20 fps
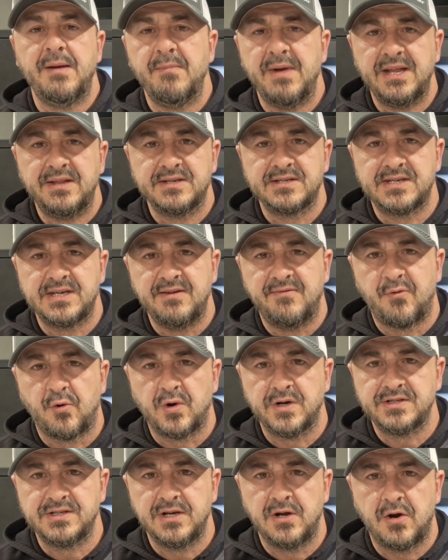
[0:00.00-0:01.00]
made the C4
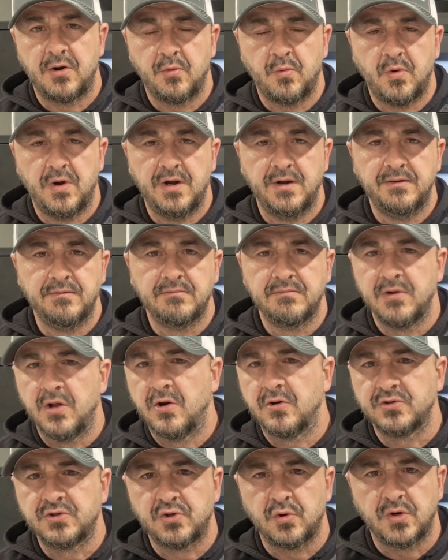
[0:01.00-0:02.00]
ZR1,
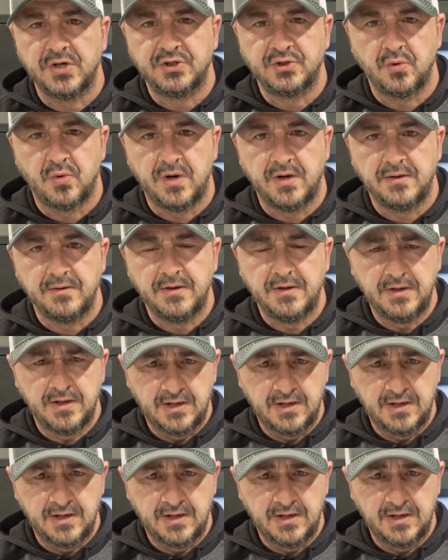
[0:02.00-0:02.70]
long story short,